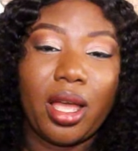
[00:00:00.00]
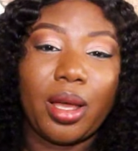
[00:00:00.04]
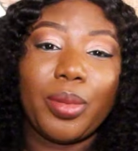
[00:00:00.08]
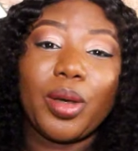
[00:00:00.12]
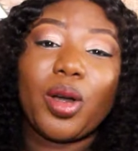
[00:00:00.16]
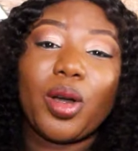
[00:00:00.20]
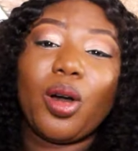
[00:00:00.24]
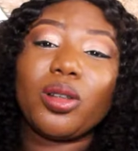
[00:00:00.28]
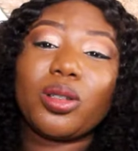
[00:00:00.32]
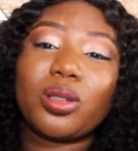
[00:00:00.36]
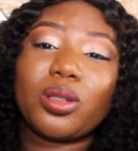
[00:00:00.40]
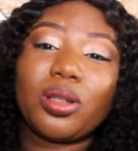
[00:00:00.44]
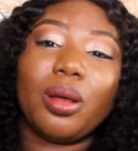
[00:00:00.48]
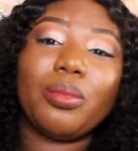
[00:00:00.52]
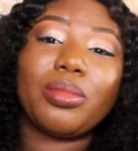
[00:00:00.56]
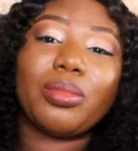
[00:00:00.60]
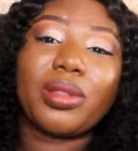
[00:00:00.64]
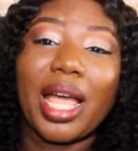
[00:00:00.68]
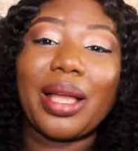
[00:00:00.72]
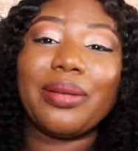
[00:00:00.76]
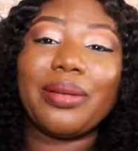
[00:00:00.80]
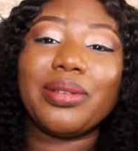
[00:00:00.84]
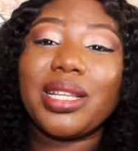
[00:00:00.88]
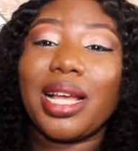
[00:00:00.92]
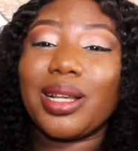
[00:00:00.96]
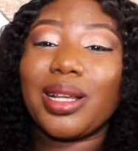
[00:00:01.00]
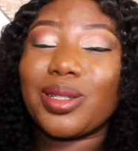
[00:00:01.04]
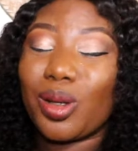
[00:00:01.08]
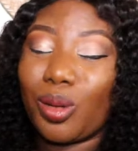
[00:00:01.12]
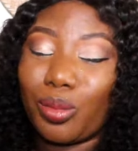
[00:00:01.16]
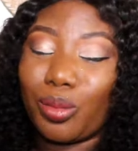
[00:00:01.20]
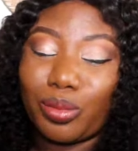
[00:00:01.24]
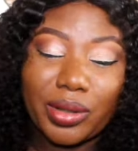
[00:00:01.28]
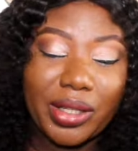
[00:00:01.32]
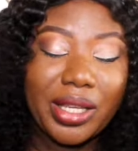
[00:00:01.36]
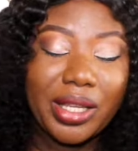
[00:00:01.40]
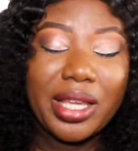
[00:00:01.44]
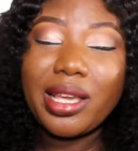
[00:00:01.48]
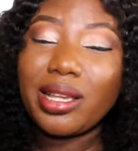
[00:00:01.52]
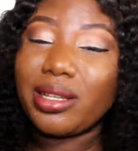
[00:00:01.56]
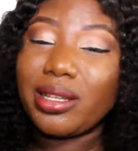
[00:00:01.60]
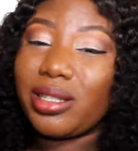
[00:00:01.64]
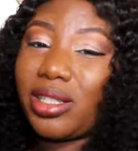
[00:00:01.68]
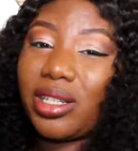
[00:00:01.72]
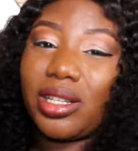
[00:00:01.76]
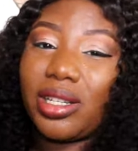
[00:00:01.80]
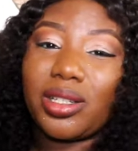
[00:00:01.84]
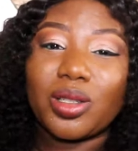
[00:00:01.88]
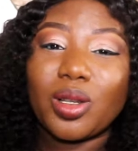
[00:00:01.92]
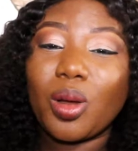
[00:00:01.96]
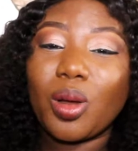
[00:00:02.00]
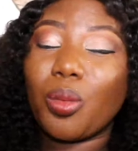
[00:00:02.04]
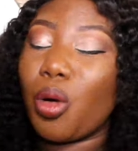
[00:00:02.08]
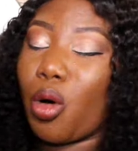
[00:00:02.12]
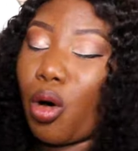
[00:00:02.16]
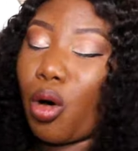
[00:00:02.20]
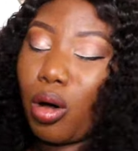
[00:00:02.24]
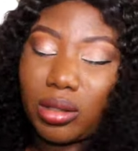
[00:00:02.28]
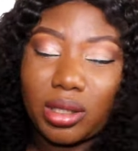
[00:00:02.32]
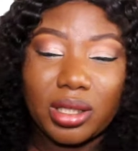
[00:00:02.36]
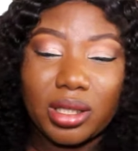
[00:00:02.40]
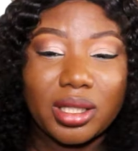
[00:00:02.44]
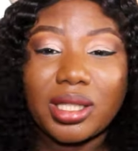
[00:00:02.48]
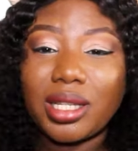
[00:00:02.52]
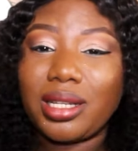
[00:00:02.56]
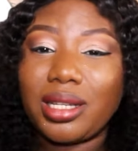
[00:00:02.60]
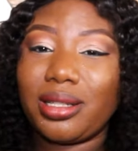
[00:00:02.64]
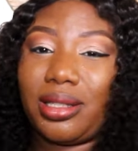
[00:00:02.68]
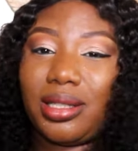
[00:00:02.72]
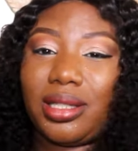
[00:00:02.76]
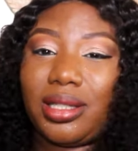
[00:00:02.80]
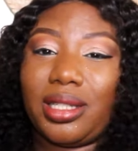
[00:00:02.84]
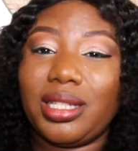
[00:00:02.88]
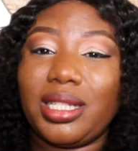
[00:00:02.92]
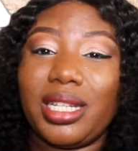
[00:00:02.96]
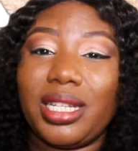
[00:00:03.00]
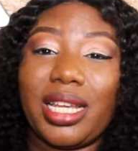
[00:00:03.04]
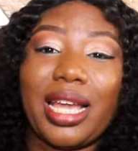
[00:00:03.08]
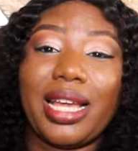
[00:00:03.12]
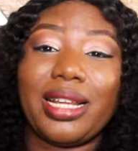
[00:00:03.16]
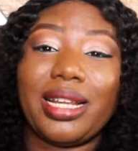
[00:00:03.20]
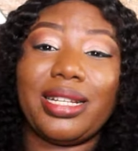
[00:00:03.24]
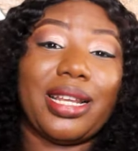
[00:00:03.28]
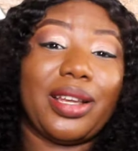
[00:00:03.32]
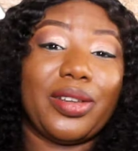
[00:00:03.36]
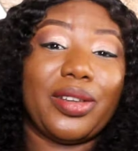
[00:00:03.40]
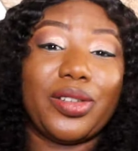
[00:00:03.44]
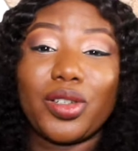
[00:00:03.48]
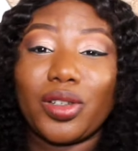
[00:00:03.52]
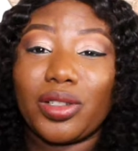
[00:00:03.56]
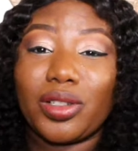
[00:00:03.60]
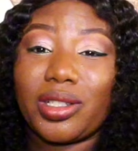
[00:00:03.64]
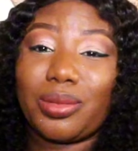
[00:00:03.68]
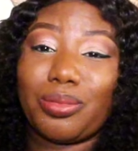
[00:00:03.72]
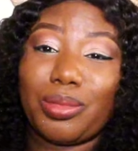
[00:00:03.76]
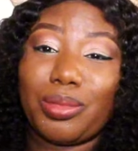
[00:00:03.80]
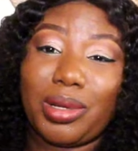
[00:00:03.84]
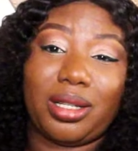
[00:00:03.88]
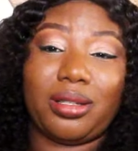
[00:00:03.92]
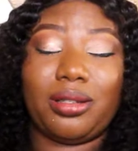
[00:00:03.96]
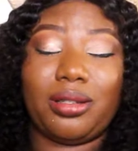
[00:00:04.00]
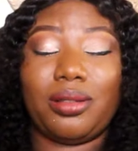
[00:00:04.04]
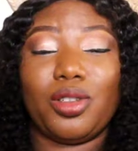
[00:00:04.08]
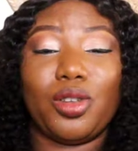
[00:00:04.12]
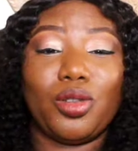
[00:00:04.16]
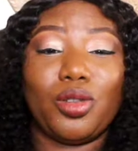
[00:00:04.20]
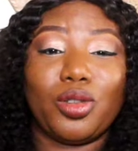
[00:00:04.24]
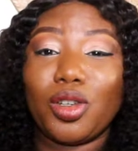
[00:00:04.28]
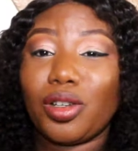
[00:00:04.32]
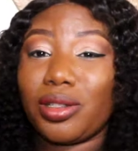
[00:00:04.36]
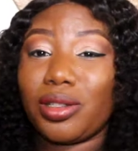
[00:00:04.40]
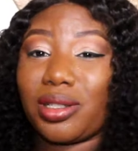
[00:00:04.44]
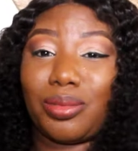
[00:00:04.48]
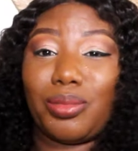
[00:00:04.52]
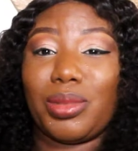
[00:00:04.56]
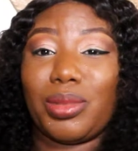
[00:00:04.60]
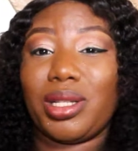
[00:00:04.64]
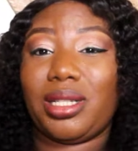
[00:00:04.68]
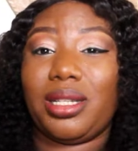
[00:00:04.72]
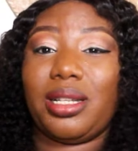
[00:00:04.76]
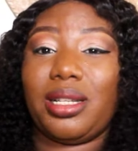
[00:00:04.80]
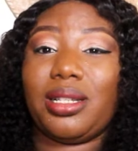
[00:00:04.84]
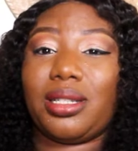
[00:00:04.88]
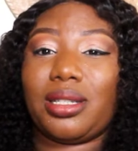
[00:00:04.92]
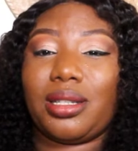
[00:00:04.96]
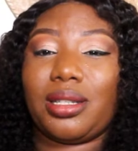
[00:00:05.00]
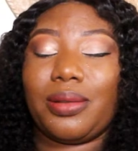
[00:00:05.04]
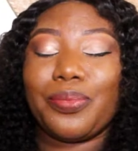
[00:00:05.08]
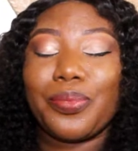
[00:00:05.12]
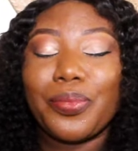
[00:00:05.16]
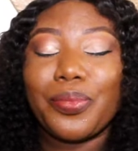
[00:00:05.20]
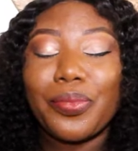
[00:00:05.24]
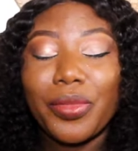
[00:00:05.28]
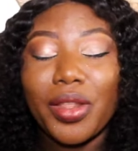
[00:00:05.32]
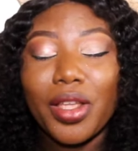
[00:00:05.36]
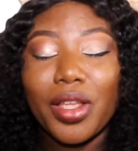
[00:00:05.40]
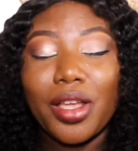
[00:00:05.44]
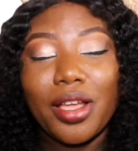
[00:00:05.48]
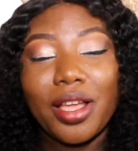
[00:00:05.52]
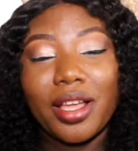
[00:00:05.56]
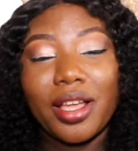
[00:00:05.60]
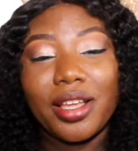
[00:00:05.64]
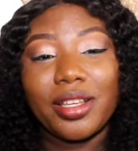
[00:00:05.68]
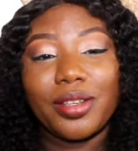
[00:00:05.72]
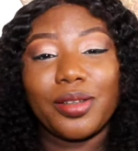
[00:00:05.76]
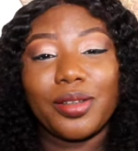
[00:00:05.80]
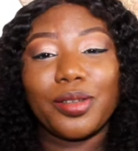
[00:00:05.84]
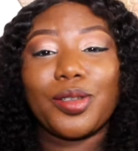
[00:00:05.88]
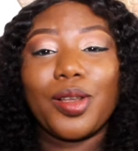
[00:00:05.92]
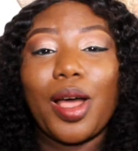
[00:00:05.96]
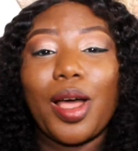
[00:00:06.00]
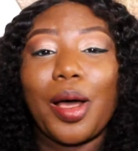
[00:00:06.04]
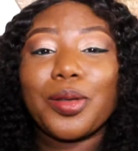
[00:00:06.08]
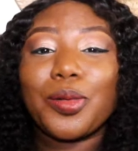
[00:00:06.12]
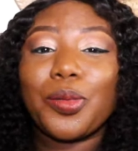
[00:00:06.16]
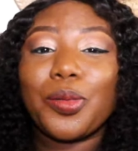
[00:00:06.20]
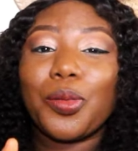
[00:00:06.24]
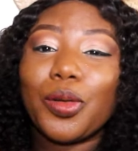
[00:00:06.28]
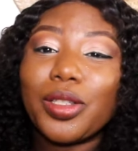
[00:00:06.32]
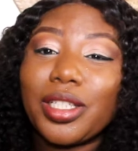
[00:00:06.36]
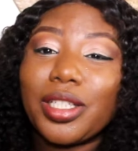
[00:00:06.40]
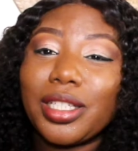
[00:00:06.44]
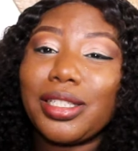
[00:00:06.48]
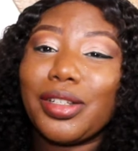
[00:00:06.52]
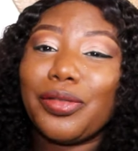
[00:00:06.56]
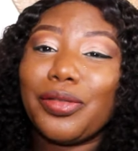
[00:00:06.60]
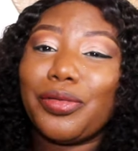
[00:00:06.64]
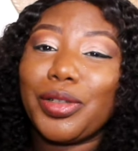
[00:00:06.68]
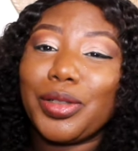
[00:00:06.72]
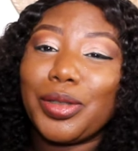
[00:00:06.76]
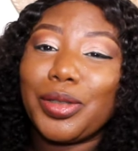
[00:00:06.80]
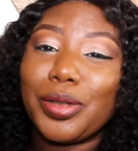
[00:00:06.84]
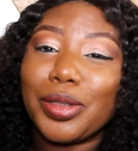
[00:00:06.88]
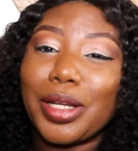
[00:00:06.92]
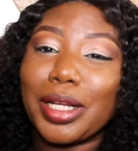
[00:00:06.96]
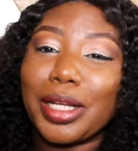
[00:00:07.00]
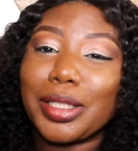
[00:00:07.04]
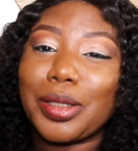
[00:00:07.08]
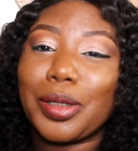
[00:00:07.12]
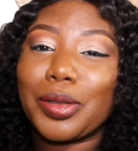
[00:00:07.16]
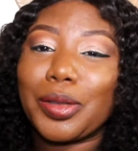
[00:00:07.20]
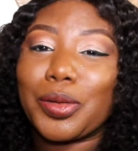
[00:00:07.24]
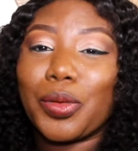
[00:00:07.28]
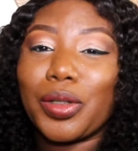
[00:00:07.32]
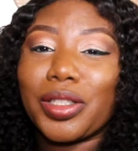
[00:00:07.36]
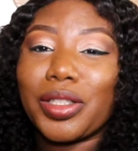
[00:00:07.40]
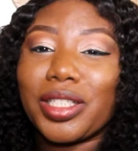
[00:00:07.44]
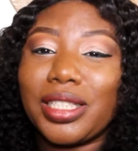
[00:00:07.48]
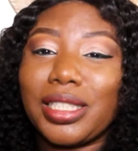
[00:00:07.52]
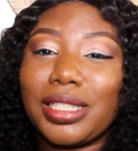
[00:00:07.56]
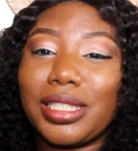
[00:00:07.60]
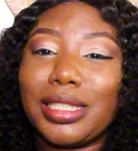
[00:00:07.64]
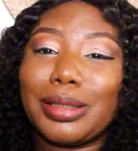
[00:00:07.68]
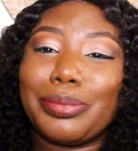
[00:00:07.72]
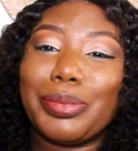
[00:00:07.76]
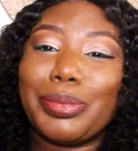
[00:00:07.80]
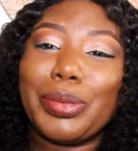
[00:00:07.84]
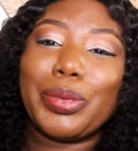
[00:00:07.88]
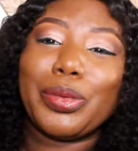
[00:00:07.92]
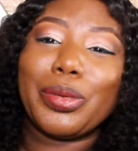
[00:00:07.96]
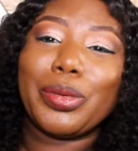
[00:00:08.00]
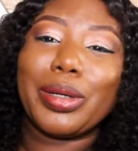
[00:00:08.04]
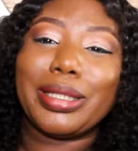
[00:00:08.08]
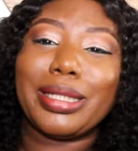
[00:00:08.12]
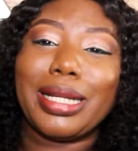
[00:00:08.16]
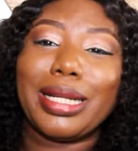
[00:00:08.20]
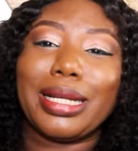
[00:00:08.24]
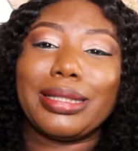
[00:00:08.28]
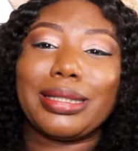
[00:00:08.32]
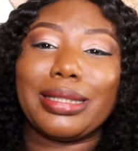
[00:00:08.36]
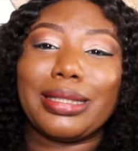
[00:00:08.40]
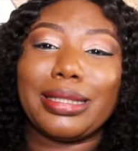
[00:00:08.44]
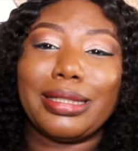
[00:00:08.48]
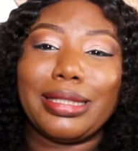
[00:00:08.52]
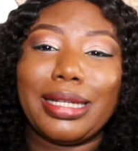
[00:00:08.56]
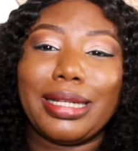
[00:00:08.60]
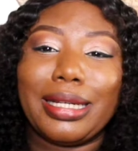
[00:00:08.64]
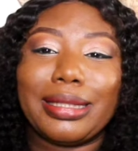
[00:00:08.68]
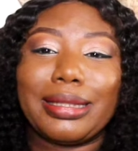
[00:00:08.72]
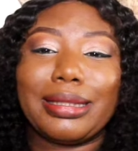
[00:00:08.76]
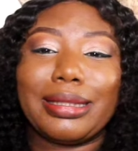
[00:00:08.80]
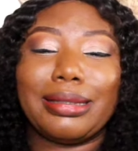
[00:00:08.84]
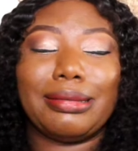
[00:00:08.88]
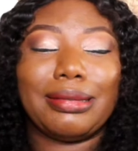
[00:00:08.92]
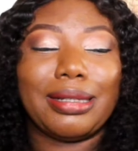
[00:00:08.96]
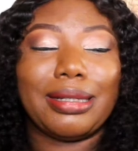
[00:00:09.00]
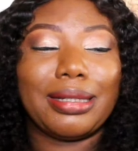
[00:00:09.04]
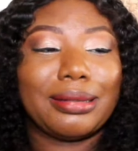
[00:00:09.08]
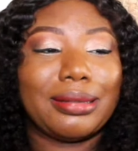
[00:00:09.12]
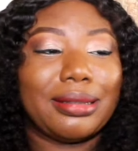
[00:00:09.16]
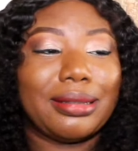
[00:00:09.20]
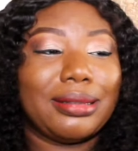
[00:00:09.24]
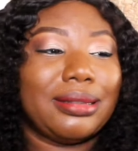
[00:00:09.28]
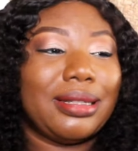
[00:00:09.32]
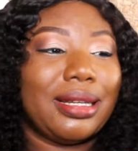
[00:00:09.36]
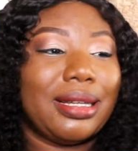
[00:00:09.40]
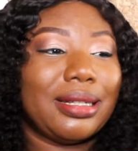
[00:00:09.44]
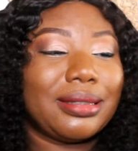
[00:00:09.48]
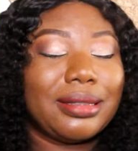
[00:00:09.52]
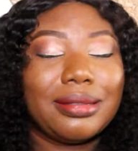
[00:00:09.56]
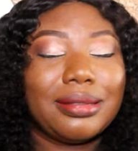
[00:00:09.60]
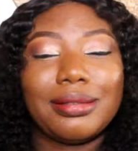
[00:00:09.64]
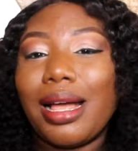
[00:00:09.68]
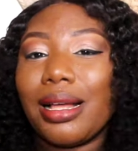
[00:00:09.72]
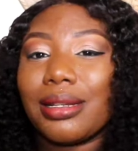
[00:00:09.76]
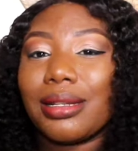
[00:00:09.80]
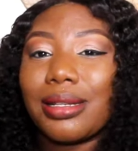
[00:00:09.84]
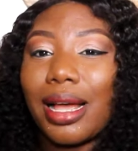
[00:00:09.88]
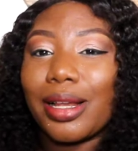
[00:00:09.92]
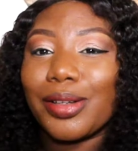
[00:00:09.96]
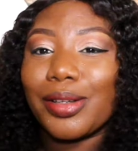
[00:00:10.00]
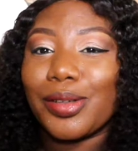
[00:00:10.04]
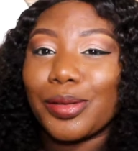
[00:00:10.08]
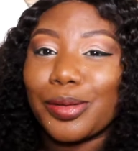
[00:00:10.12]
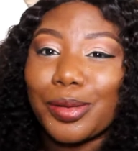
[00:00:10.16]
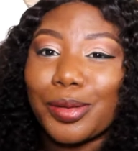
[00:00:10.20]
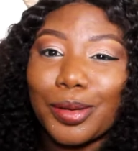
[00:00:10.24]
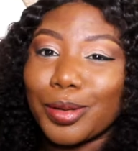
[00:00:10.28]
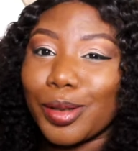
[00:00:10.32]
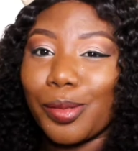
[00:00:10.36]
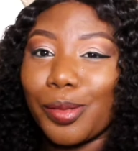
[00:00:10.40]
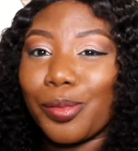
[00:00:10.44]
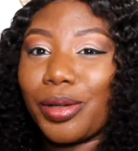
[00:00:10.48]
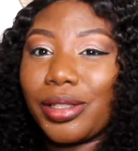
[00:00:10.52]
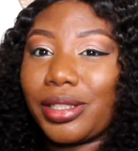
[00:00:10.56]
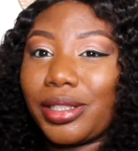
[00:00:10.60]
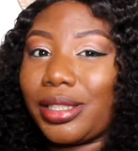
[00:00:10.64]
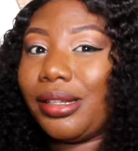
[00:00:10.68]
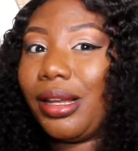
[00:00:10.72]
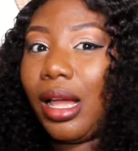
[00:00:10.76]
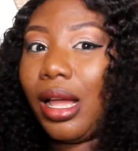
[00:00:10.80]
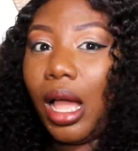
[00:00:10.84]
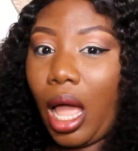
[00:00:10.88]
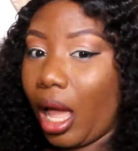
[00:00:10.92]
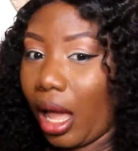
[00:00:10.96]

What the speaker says: Because sometimes there are some key gists, some hot things in the end that you just miss. You just miss it. So I was watching the video. As I was watching, the people were dancing, dancing, dancing, dancing. That's how I just saw somebody.